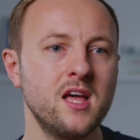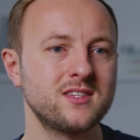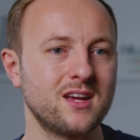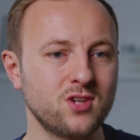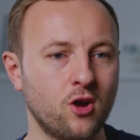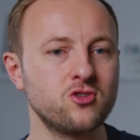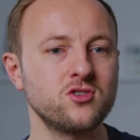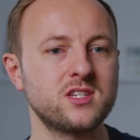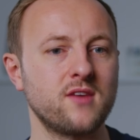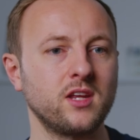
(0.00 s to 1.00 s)
So that was
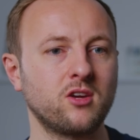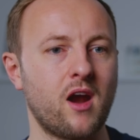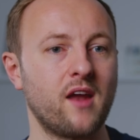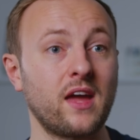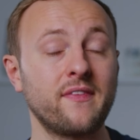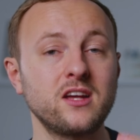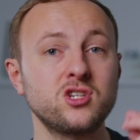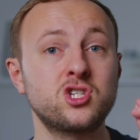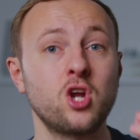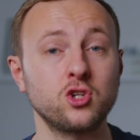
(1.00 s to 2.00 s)
170 grand. And that's
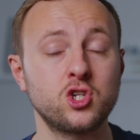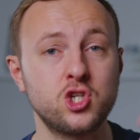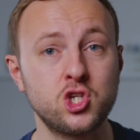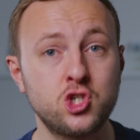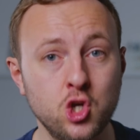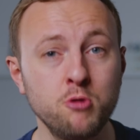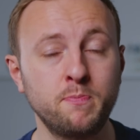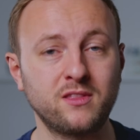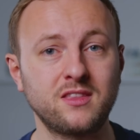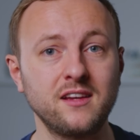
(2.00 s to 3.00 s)
such a
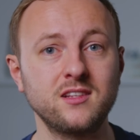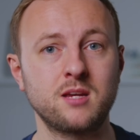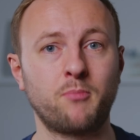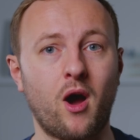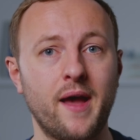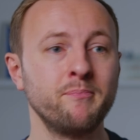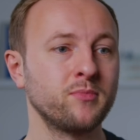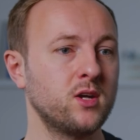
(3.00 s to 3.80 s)
stupid thing to buy,